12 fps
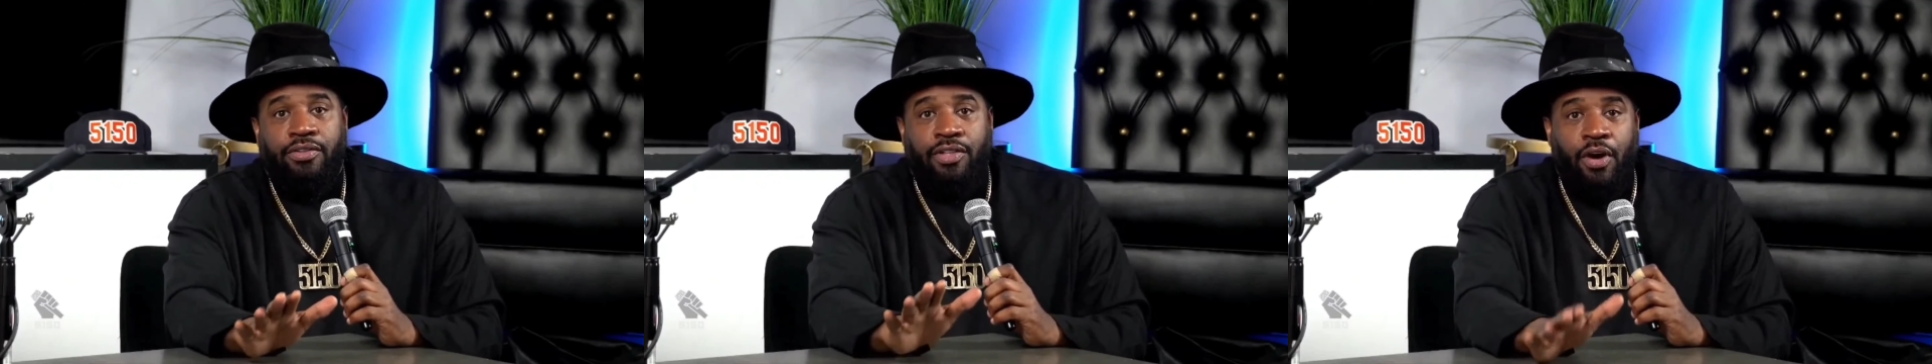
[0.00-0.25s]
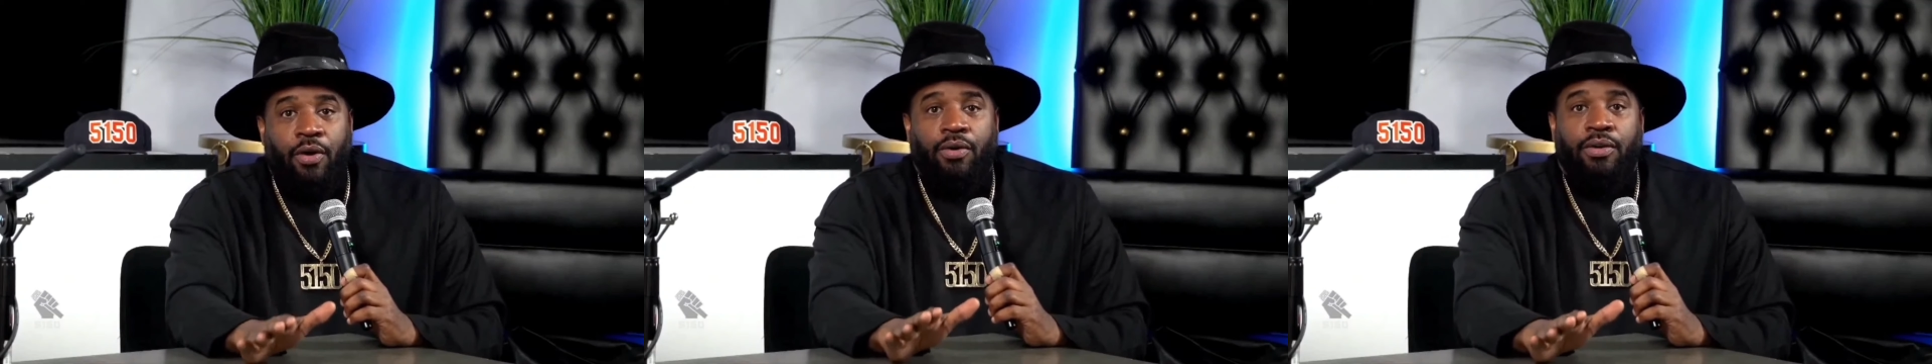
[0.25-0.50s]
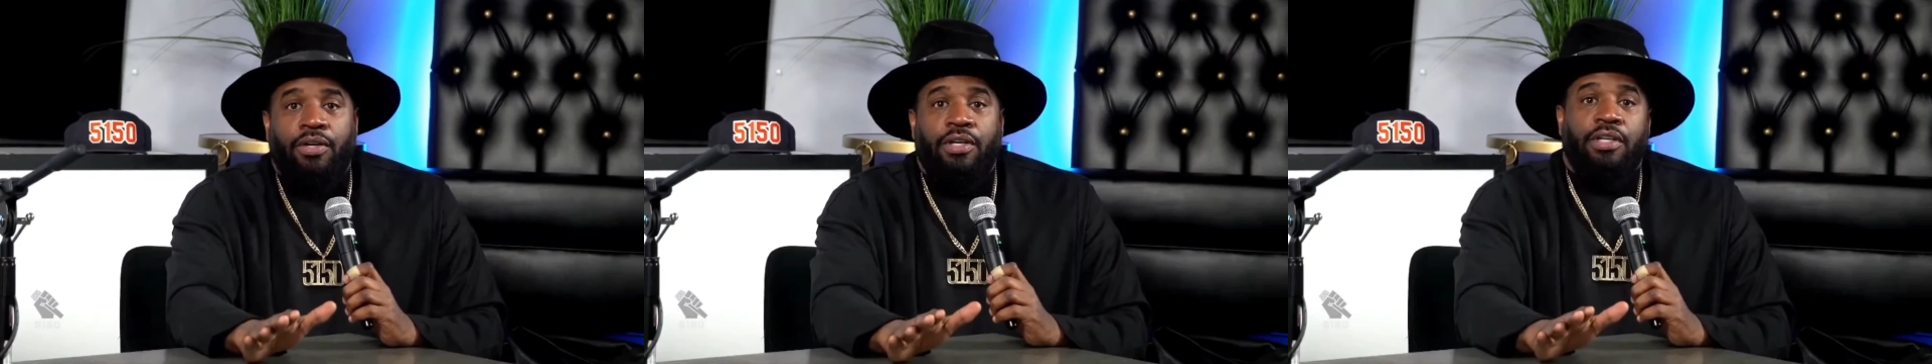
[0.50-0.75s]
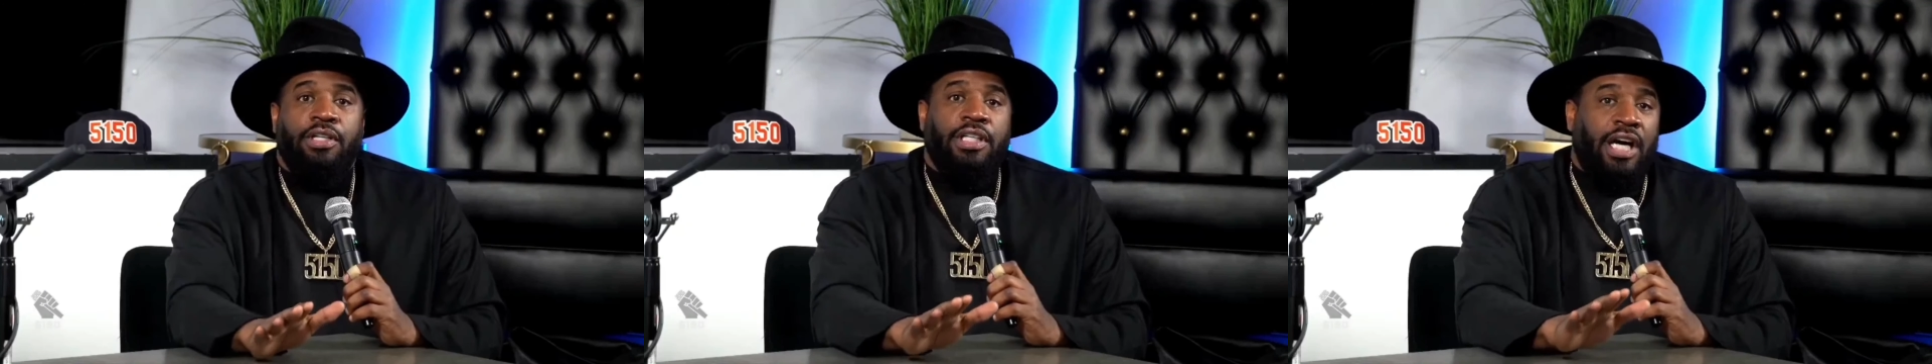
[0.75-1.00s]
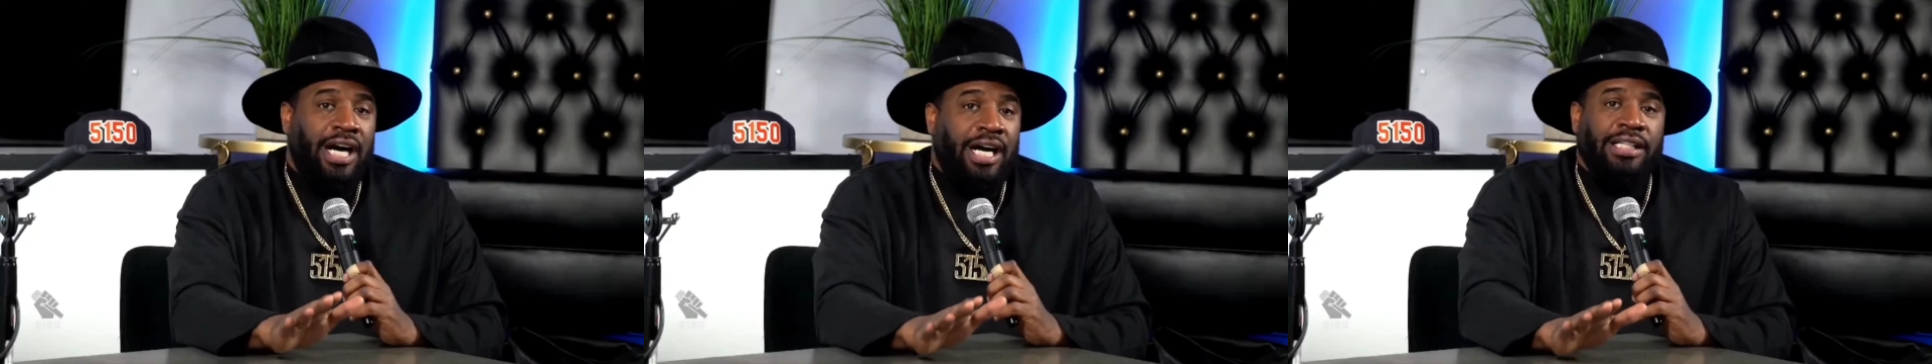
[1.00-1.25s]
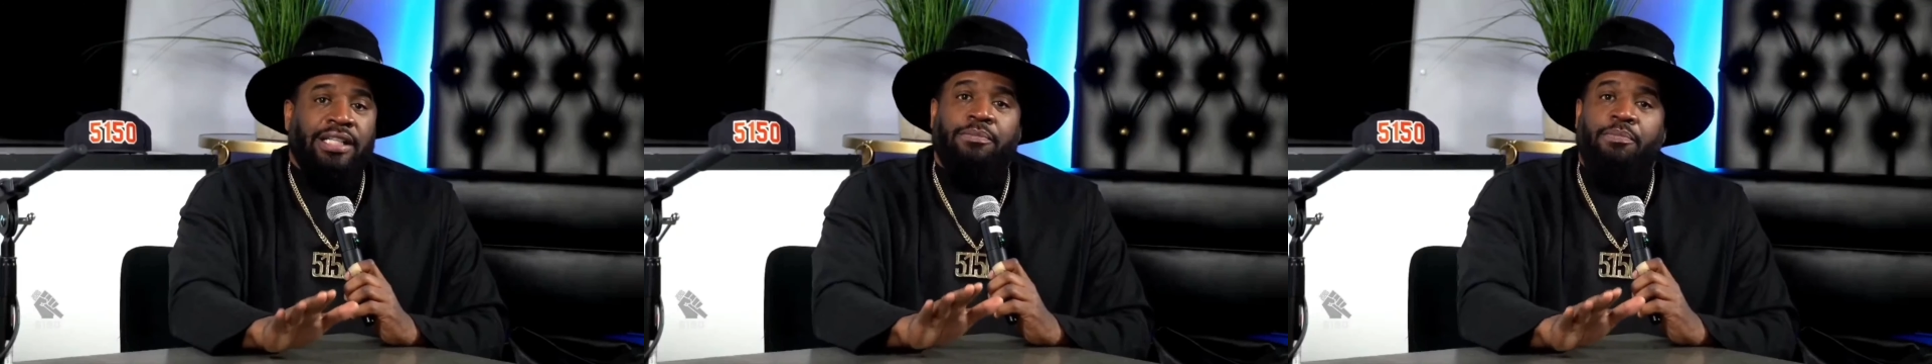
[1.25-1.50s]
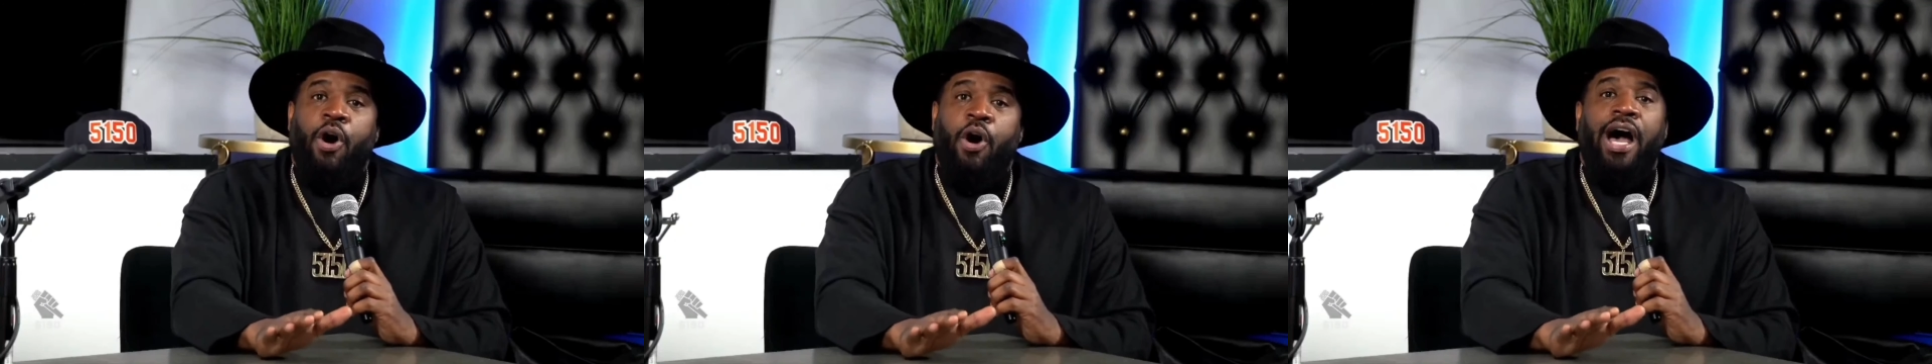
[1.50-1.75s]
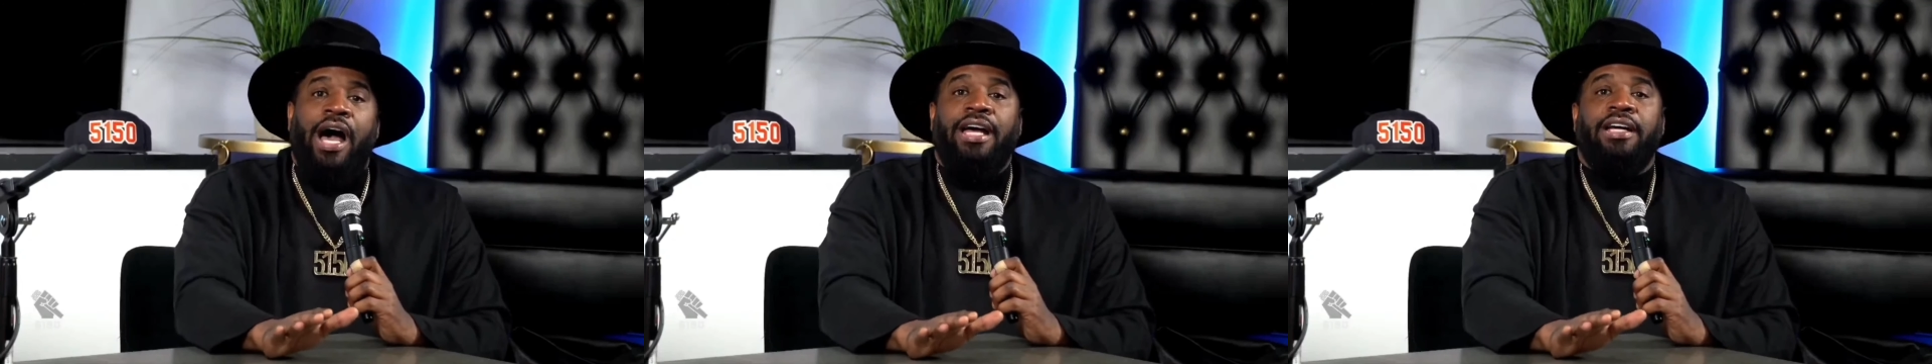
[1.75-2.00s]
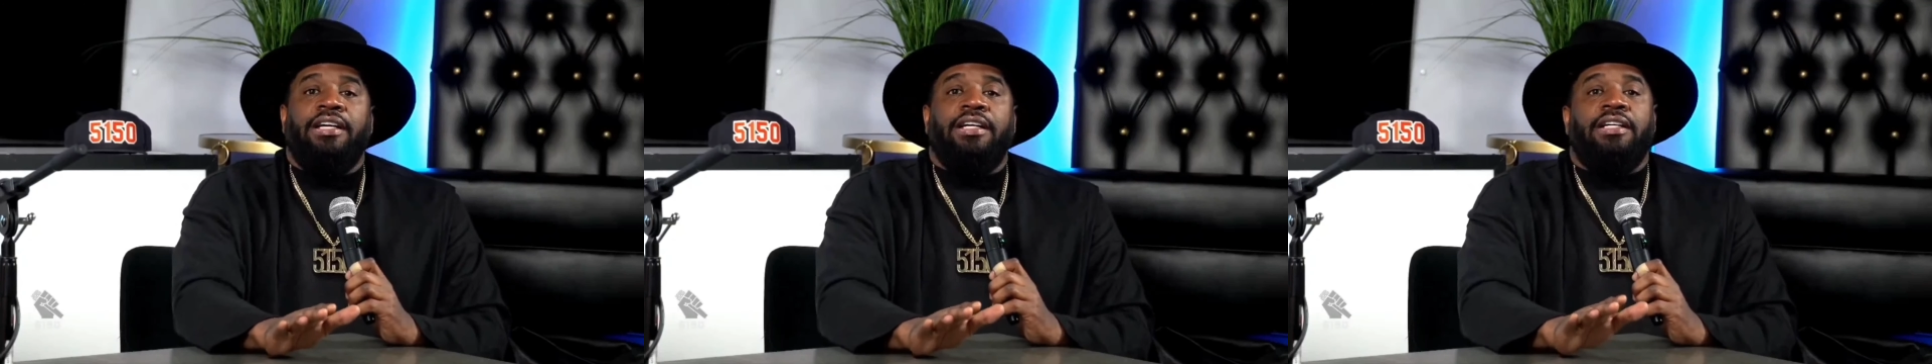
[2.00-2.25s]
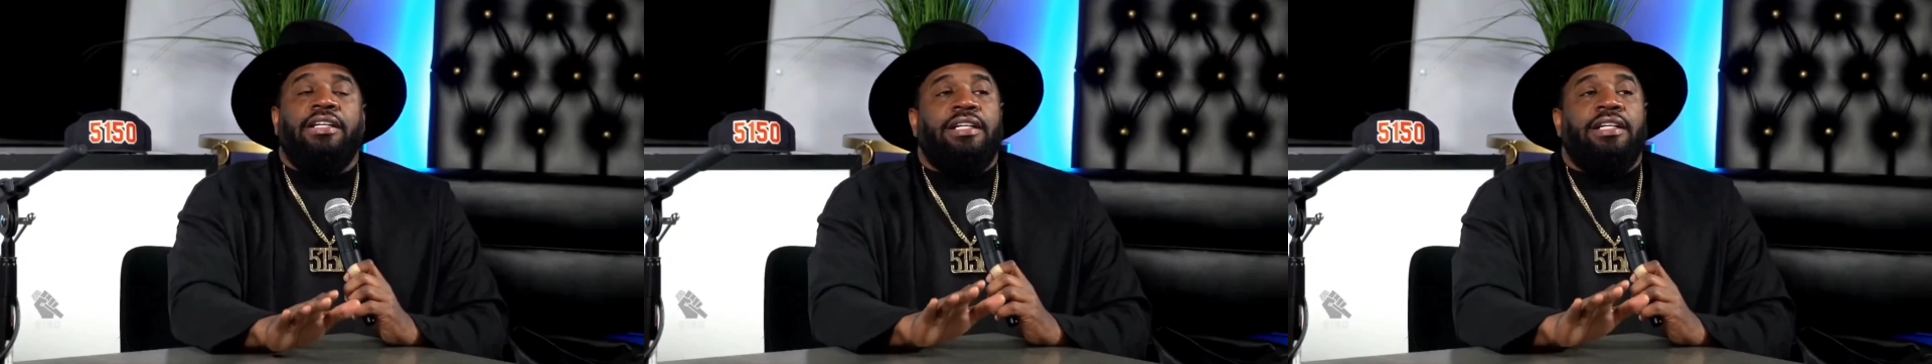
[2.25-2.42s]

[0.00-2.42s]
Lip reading: So the ugly boy